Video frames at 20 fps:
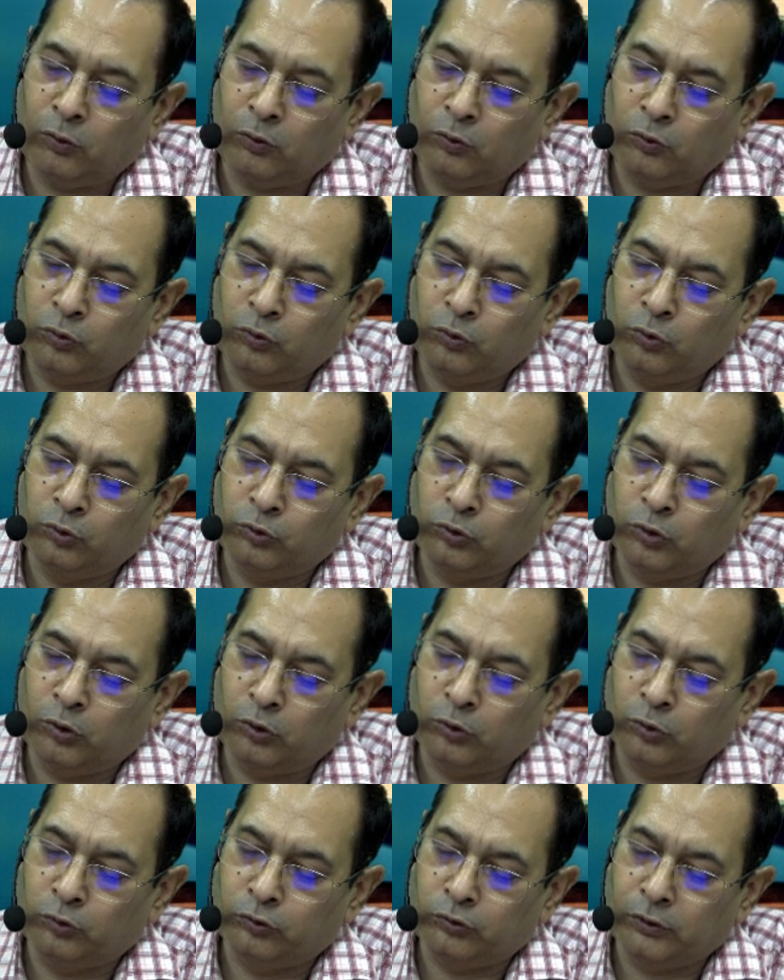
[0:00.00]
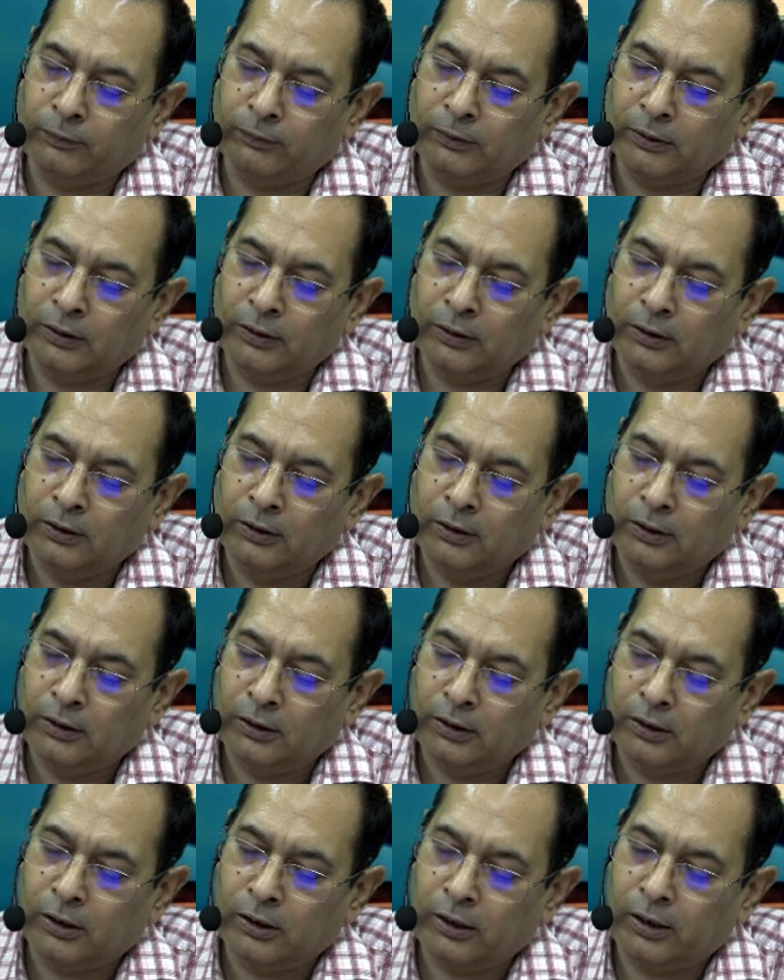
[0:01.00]
2027
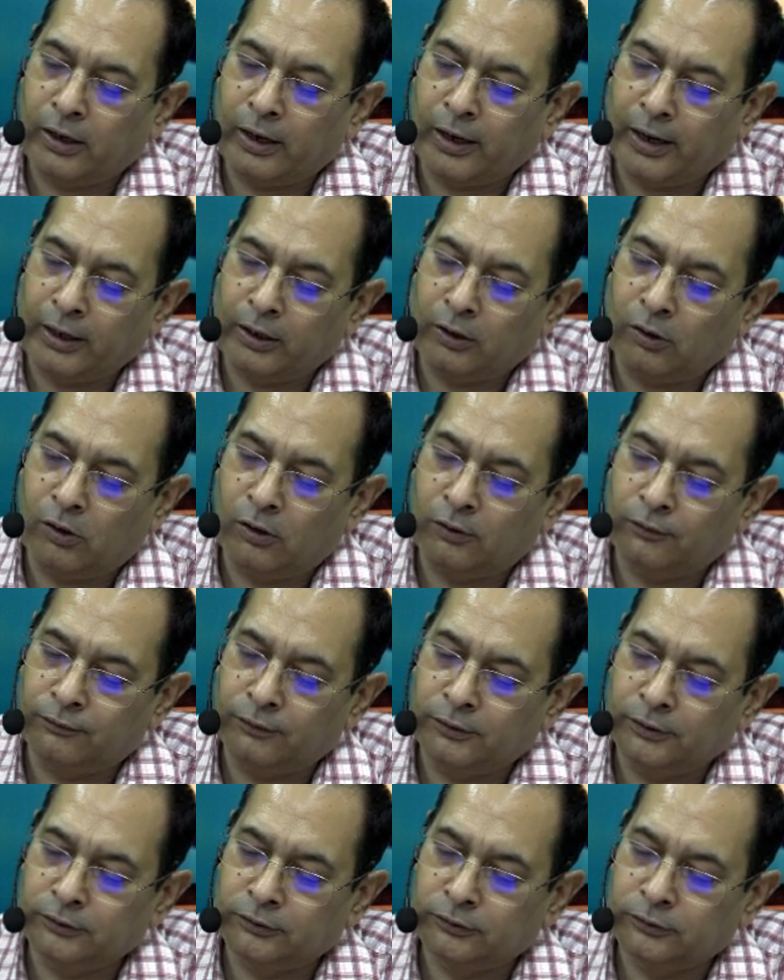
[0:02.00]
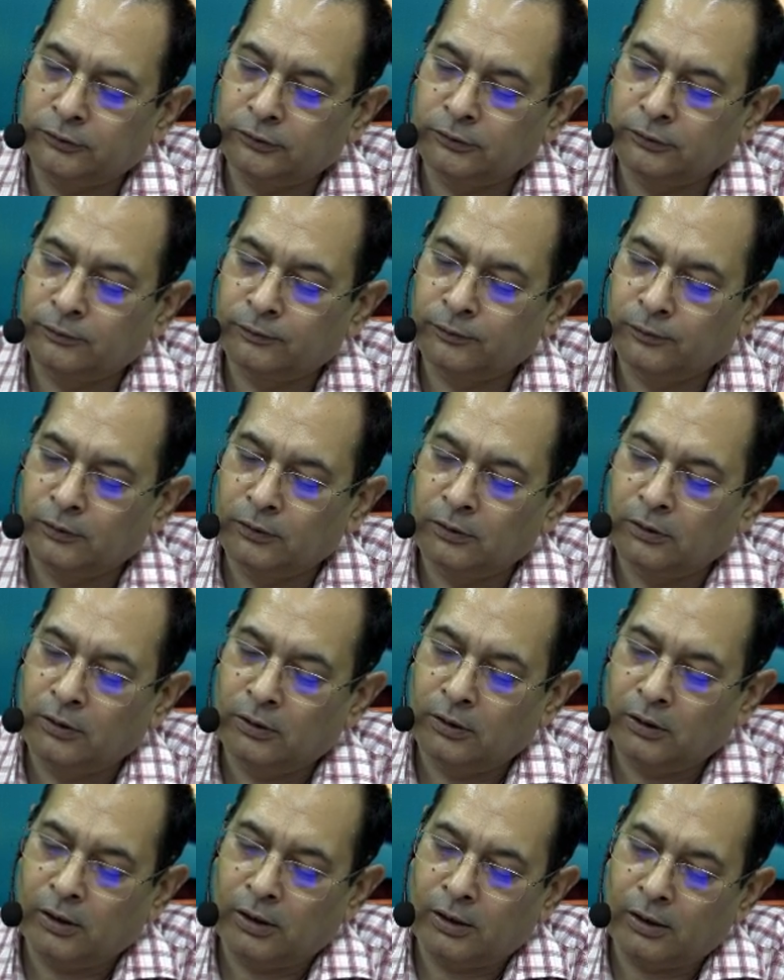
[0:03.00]
and onwards.
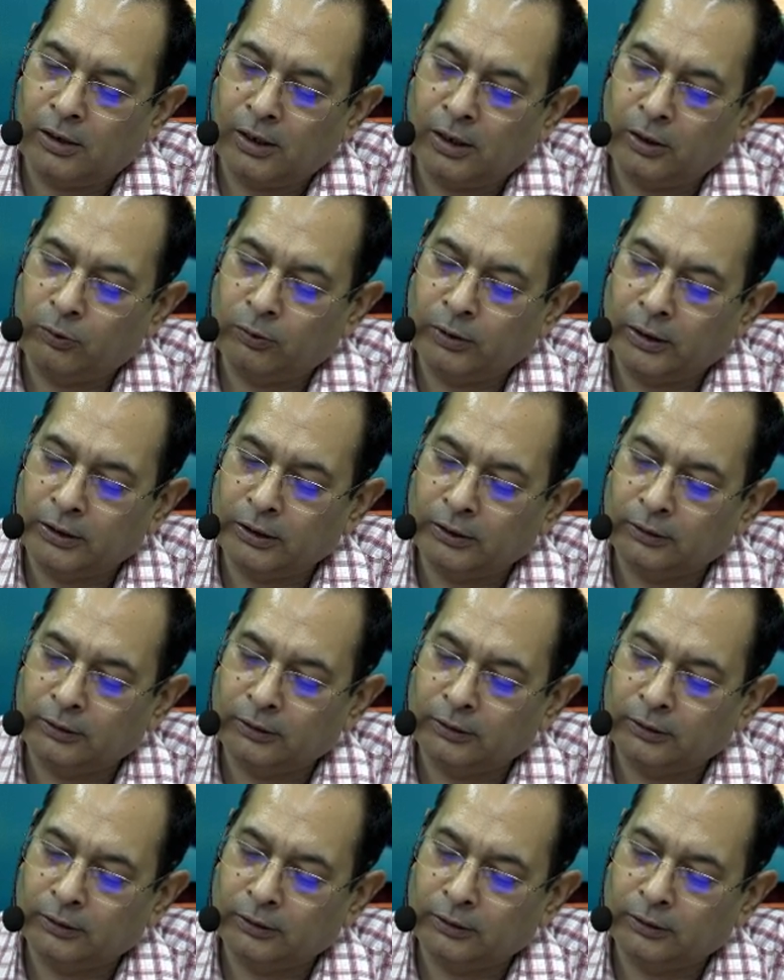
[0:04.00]
Are you getting?